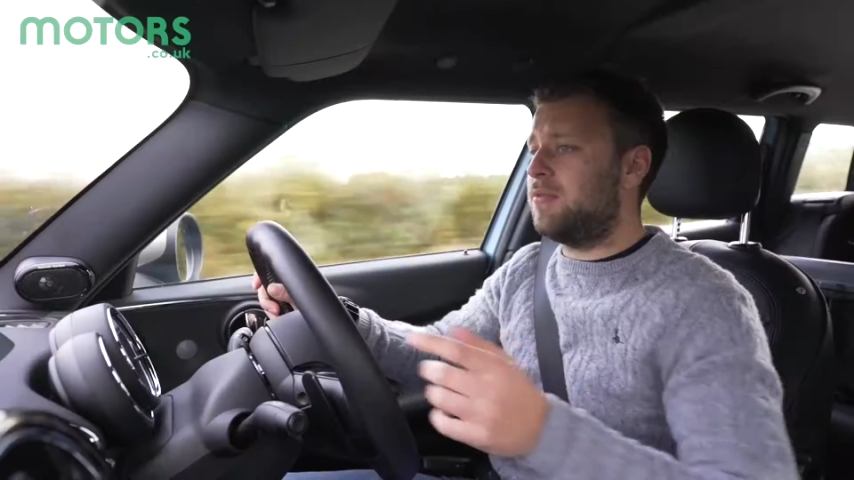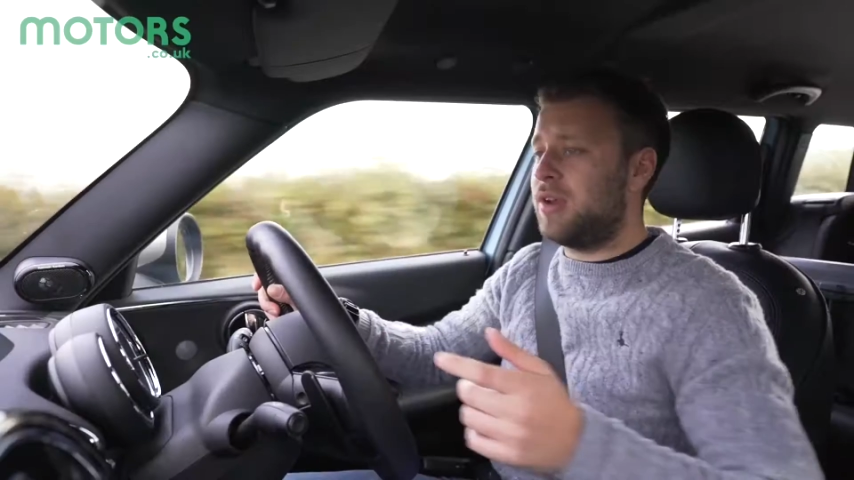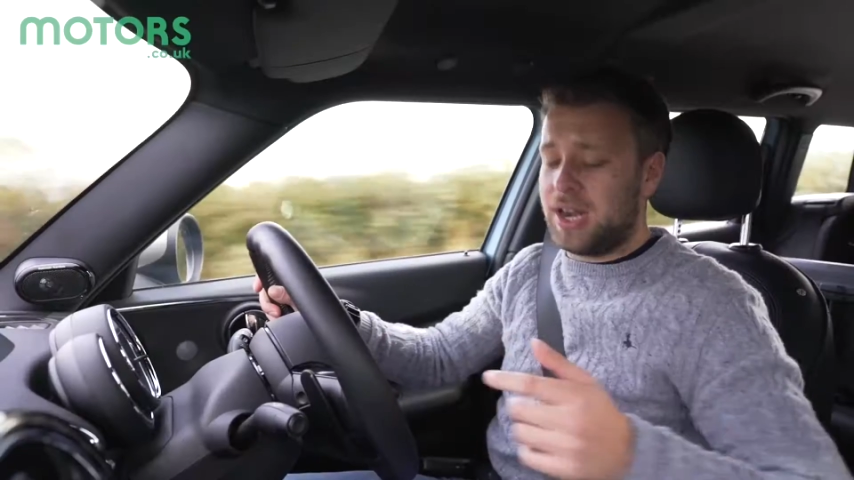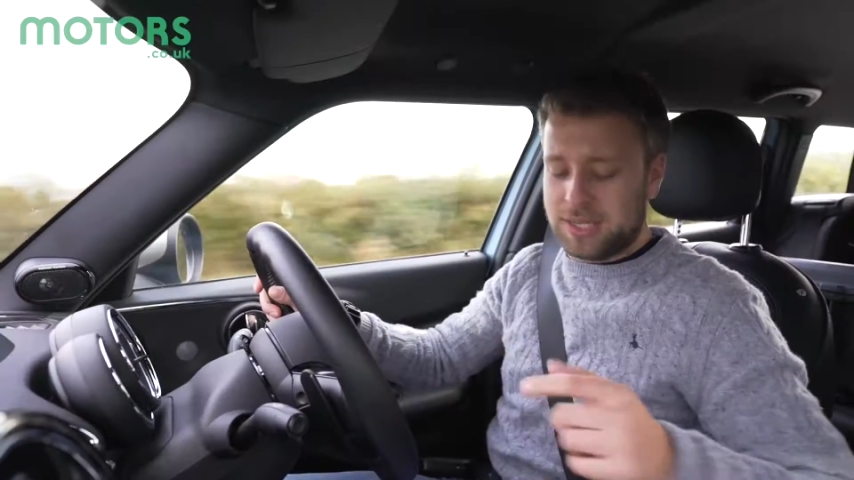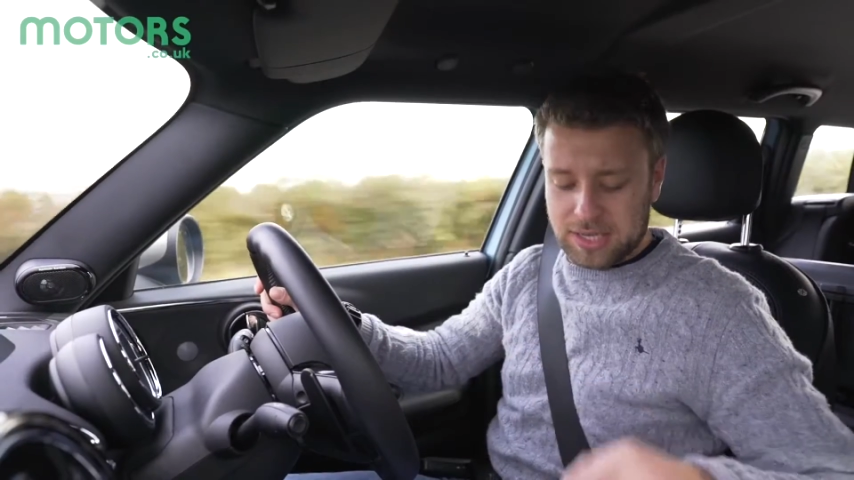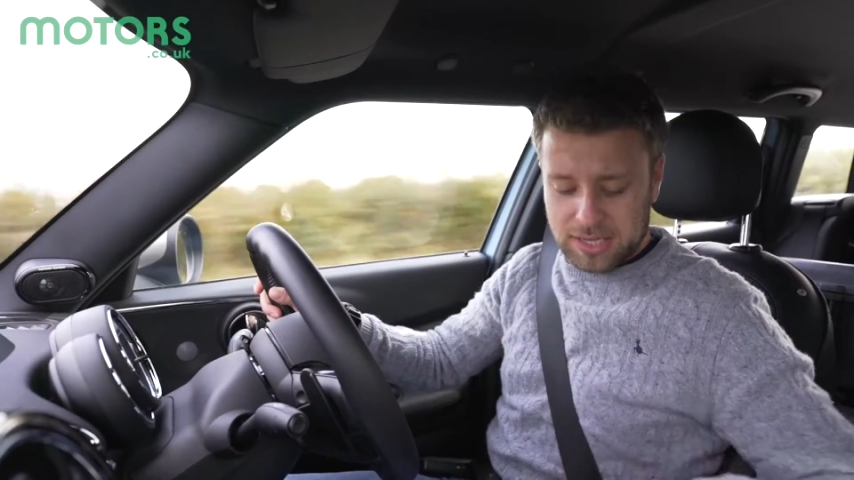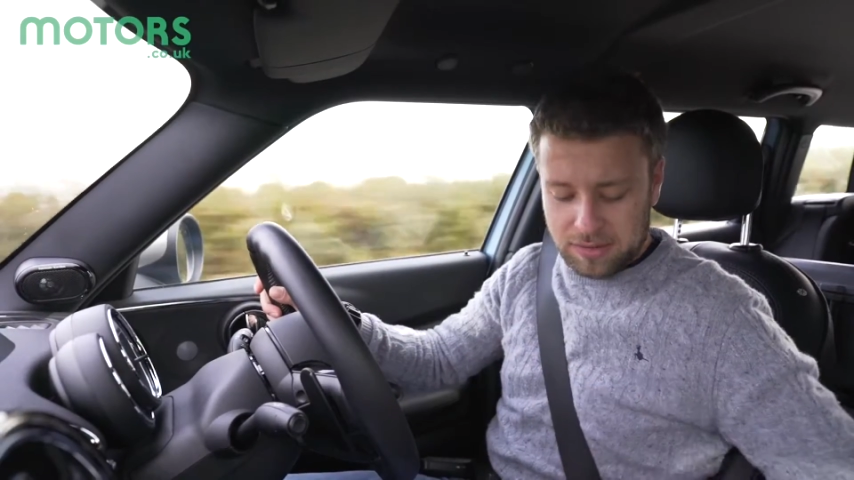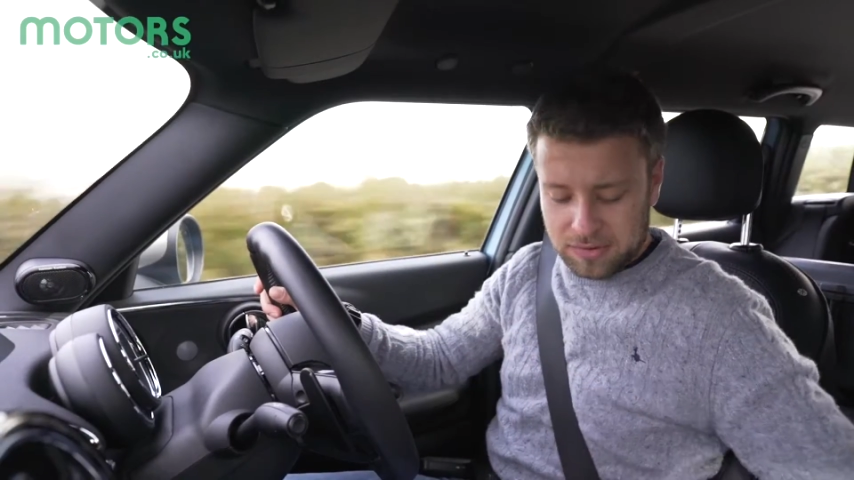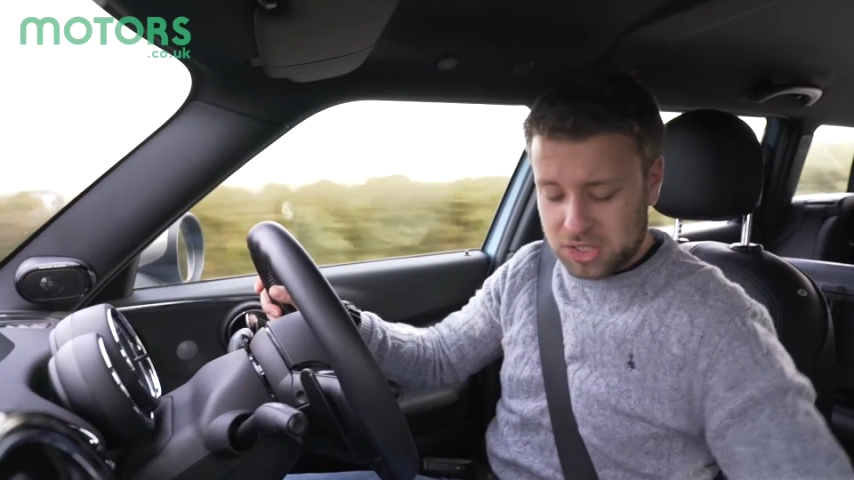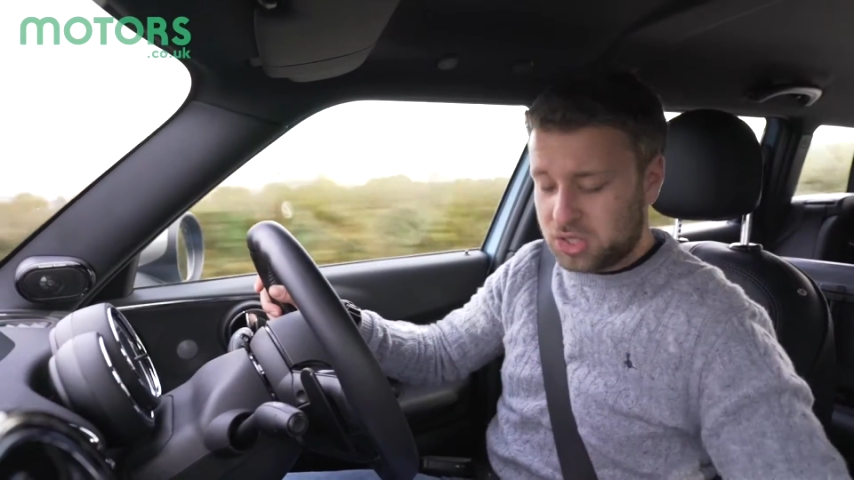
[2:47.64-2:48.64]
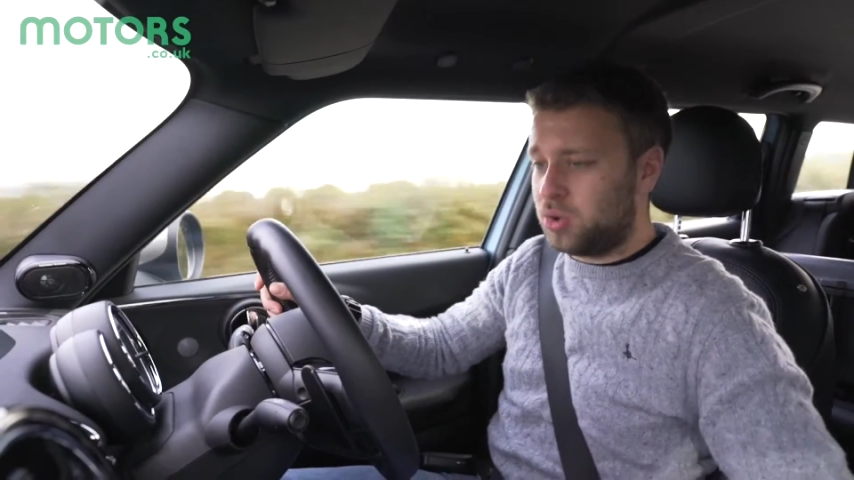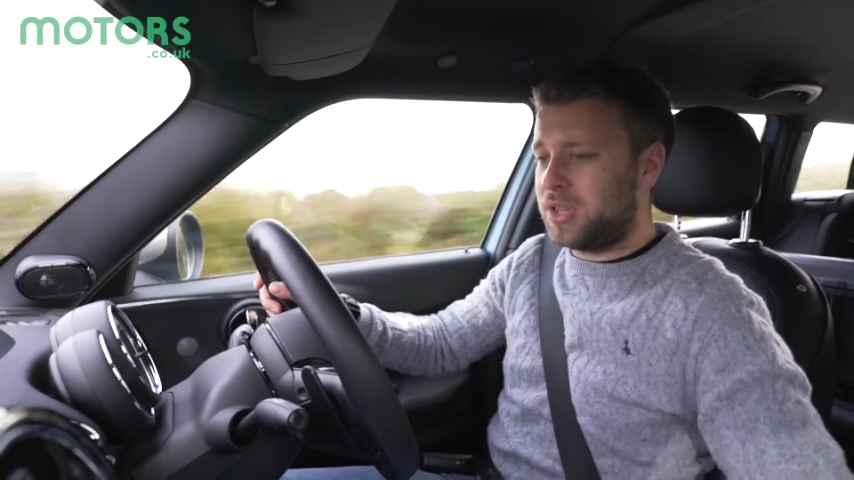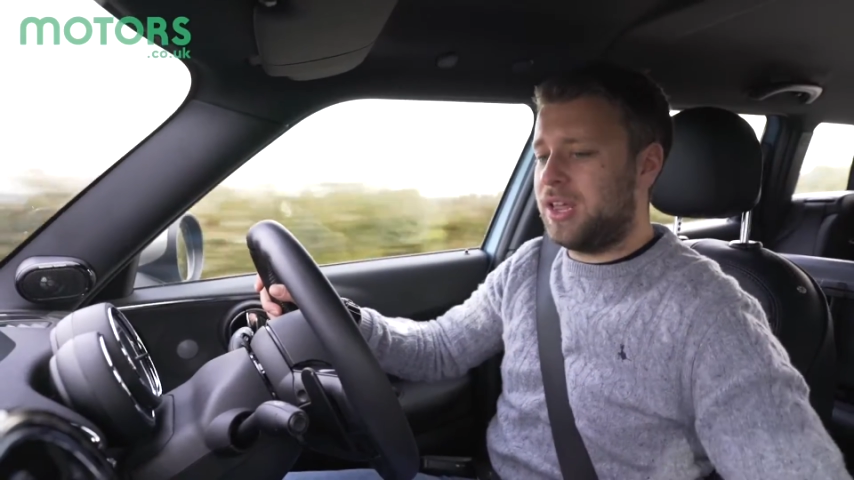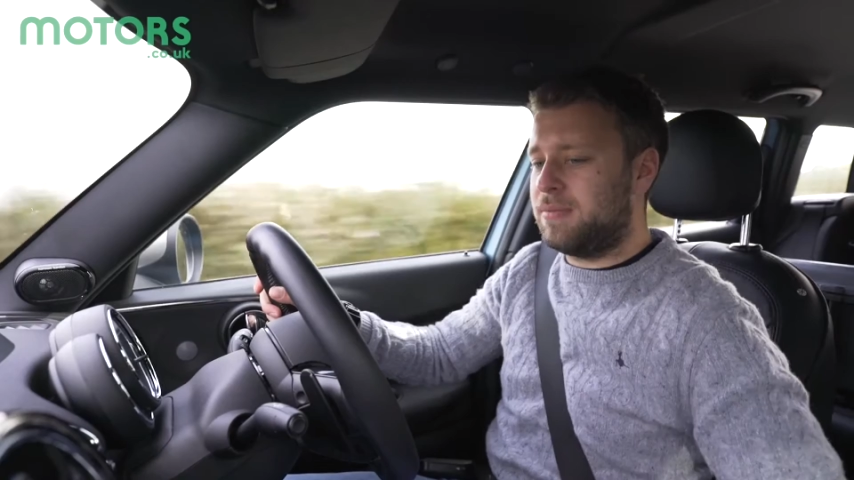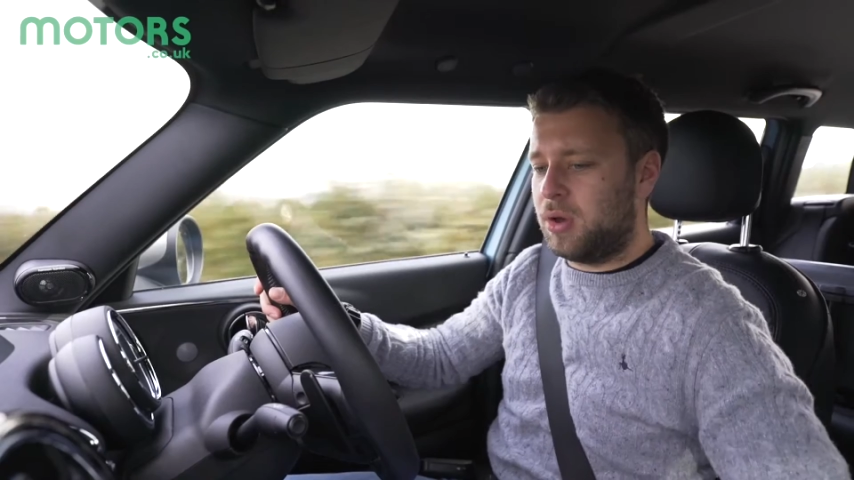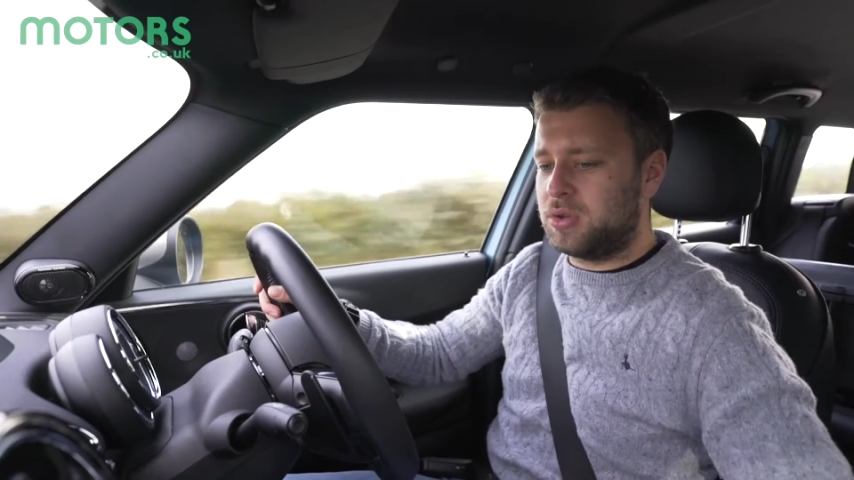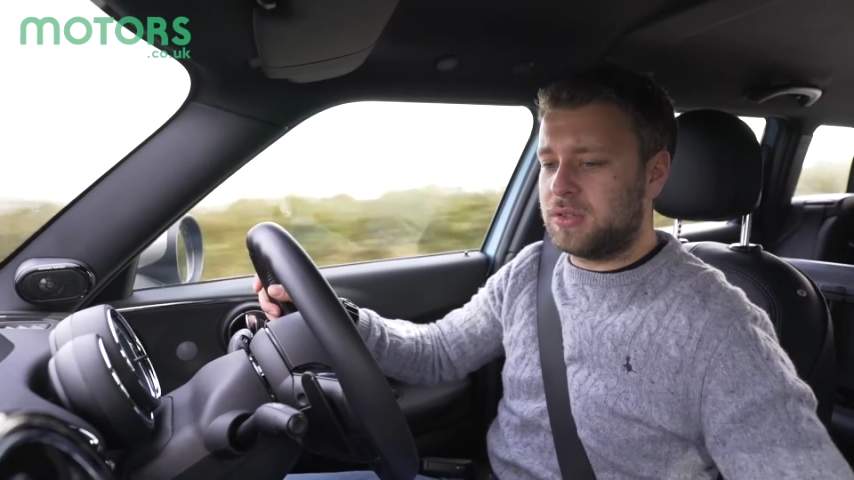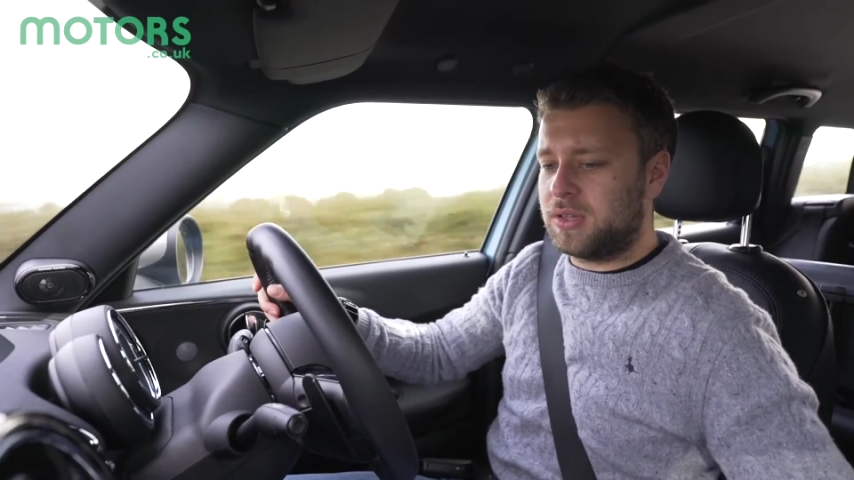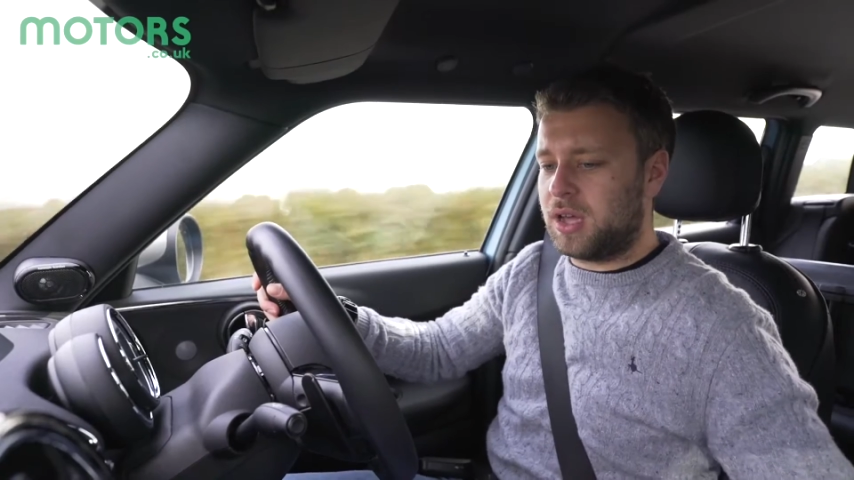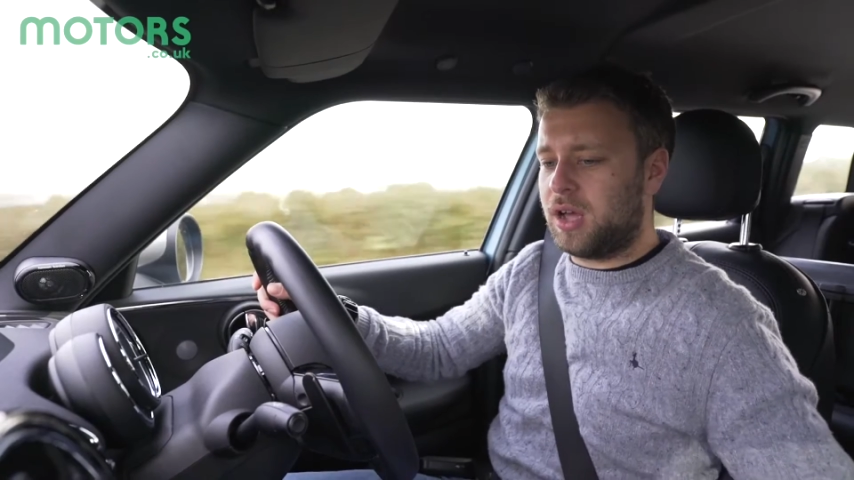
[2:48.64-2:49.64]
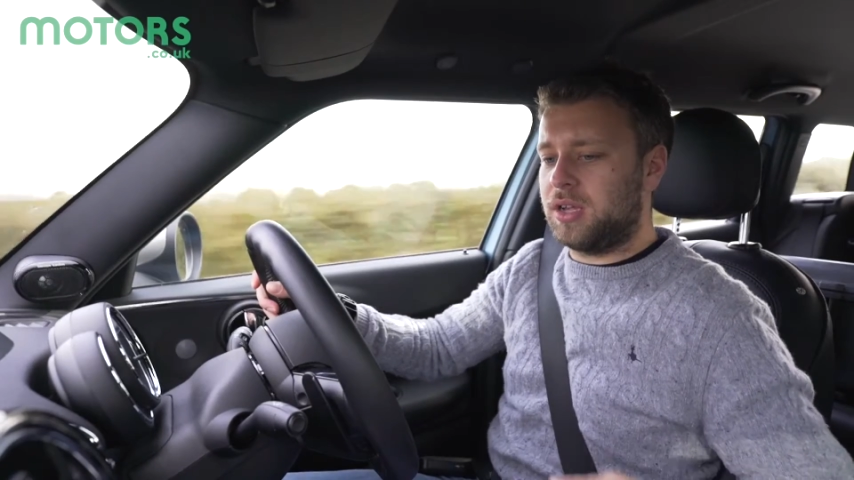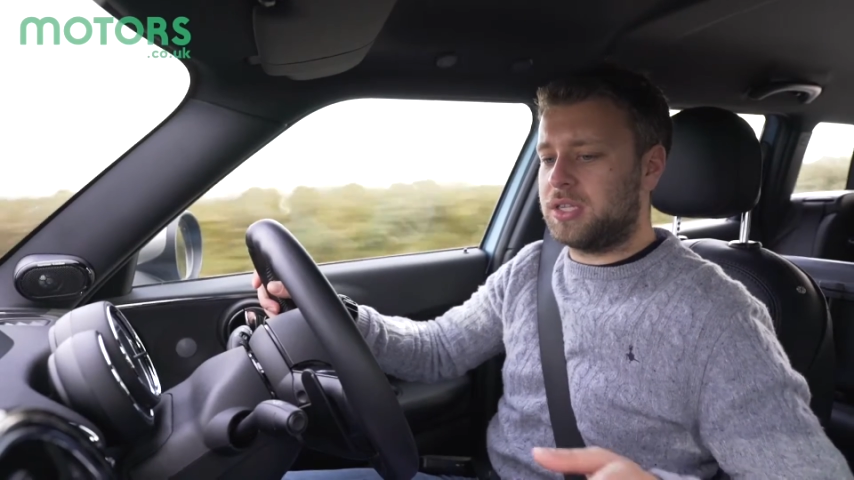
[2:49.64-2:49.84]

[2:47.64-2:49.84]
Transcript: reality, they've installed it in most of the cars,